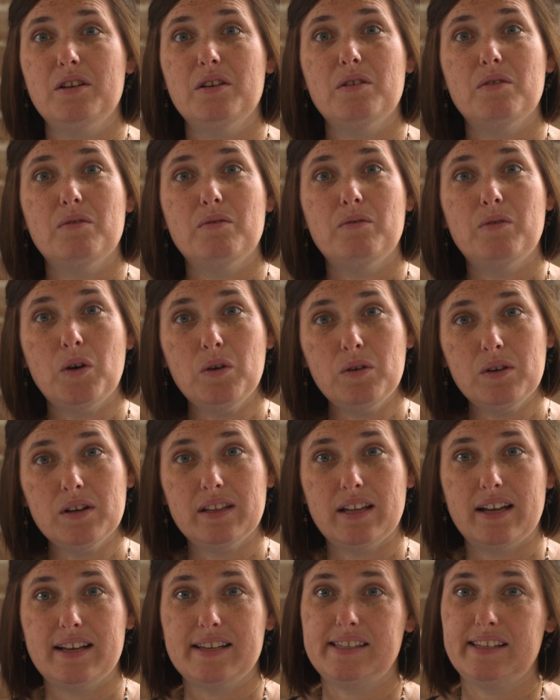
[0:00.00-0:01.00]

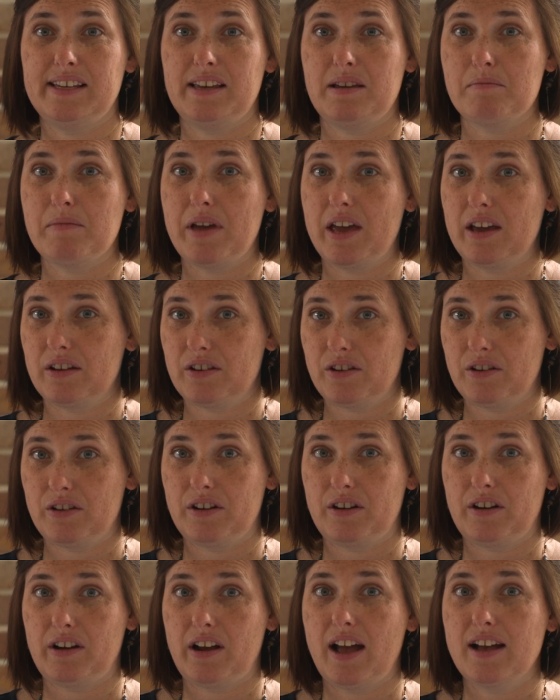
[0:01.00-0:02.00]
Vocalizing may
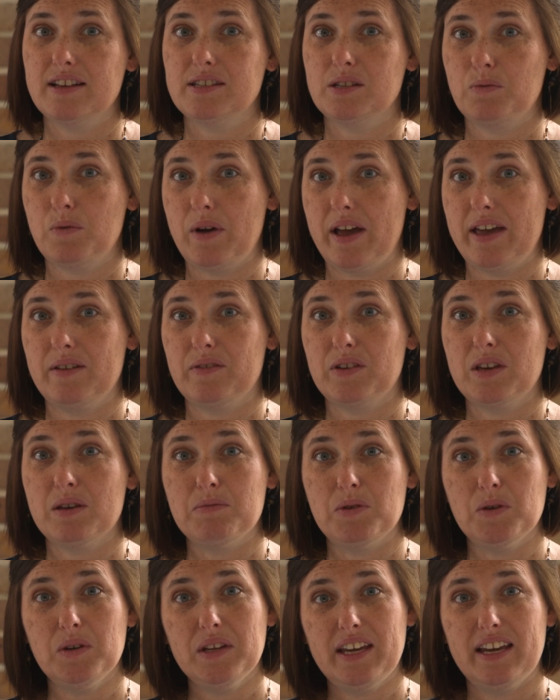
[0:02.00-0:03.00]
occur as a way of
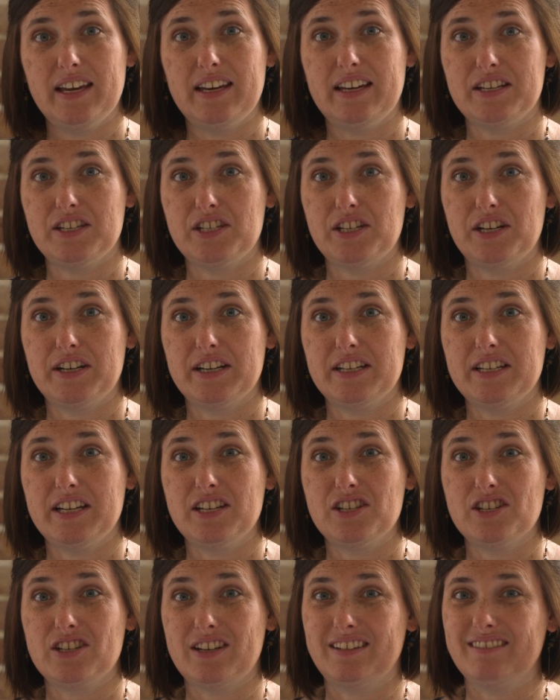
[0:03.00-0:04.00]
communicating shared
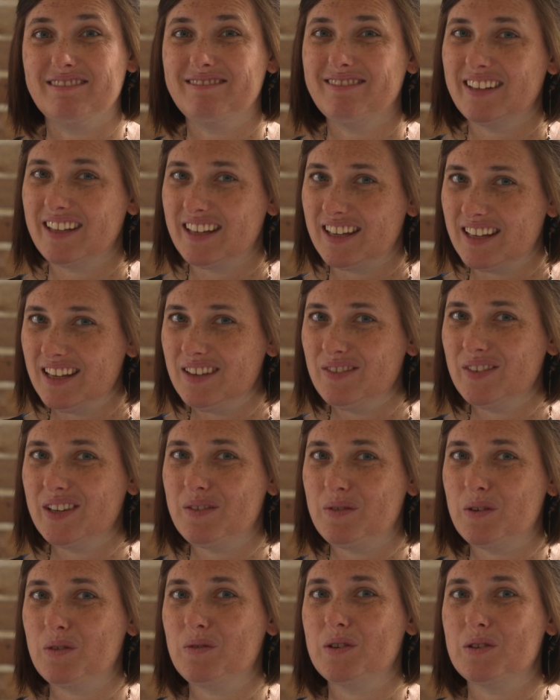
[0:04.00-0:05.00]
attention, even
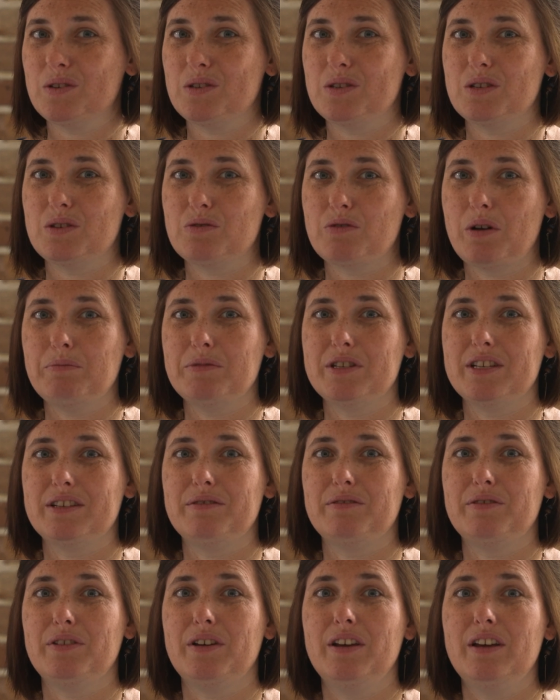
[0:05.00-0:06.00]
if it feels
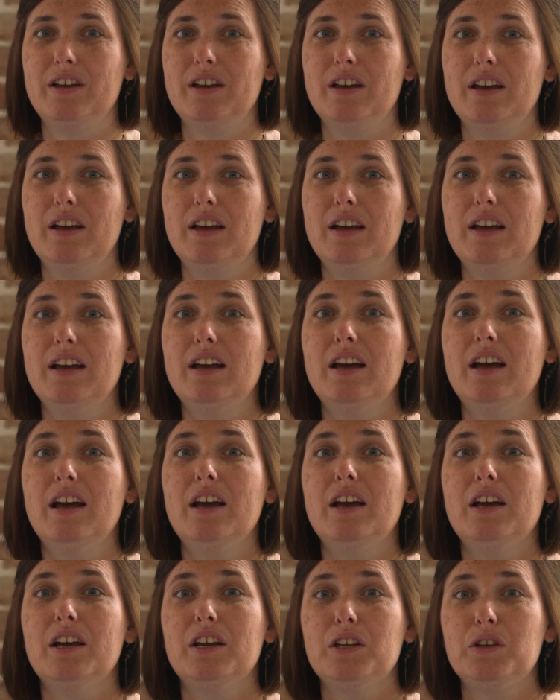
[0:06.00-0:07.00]
disruptive.
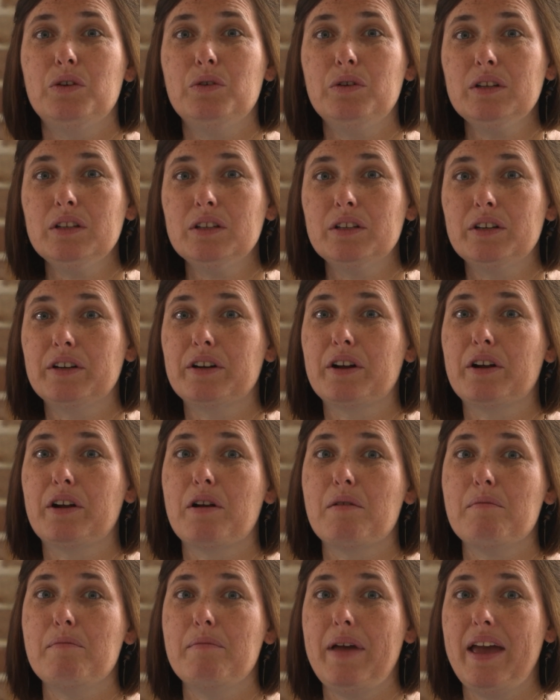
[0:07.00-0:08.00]
Your
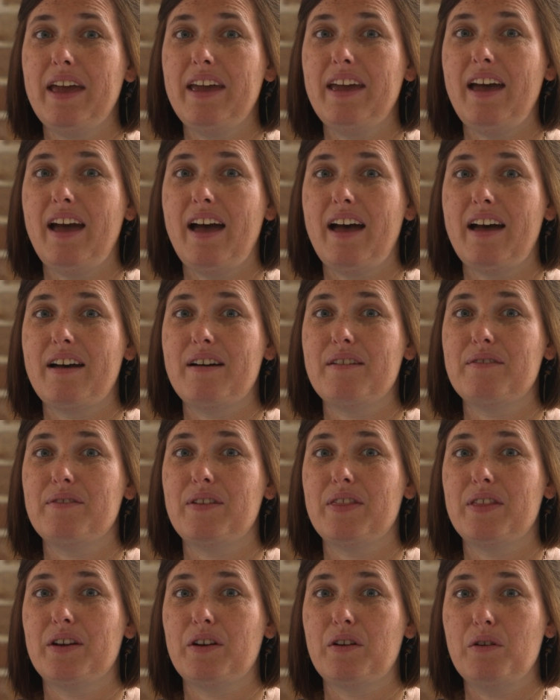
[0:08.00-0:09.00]
learner may have
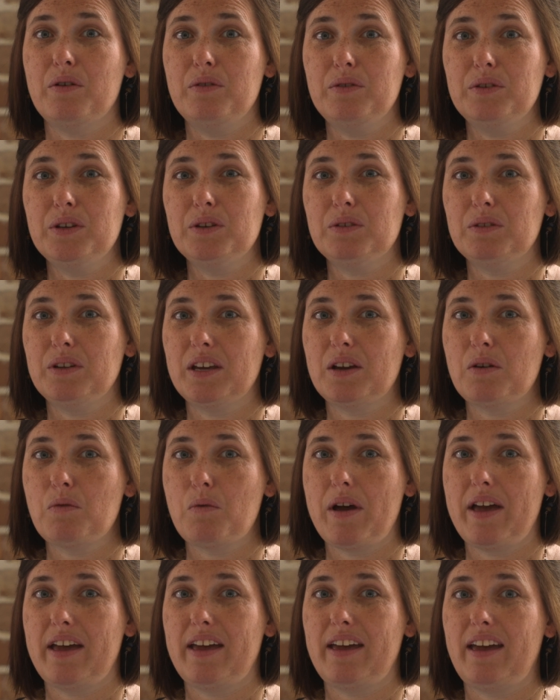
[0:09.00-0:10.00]
their own unique
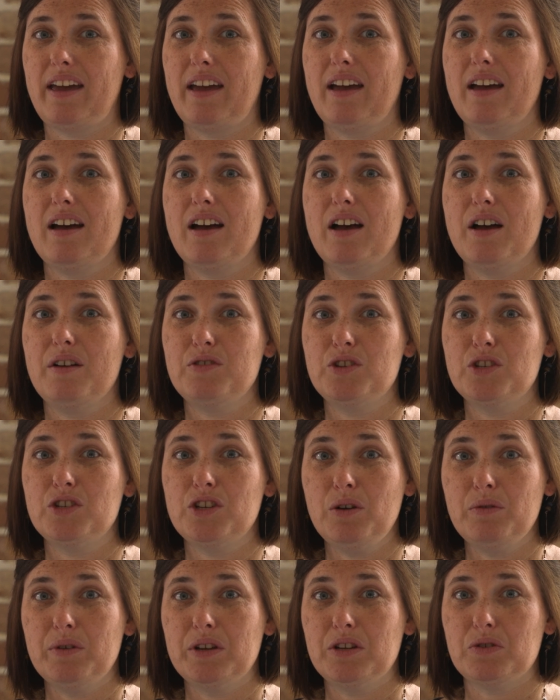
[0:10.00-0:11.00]
way of
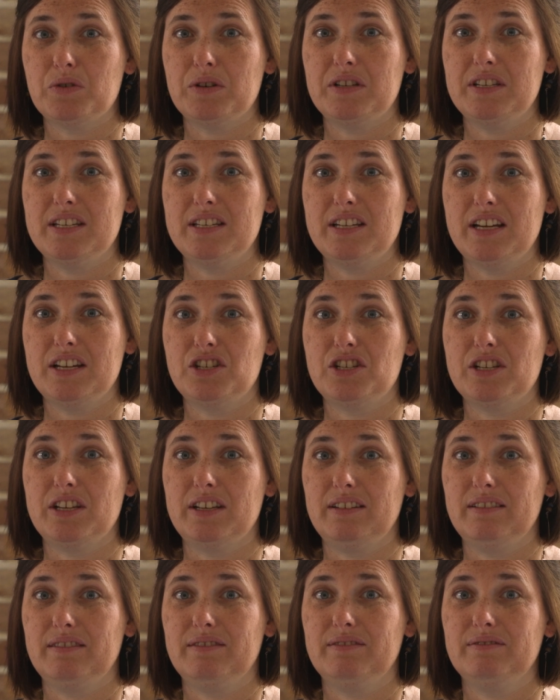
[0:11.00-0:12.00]
showing joint attention.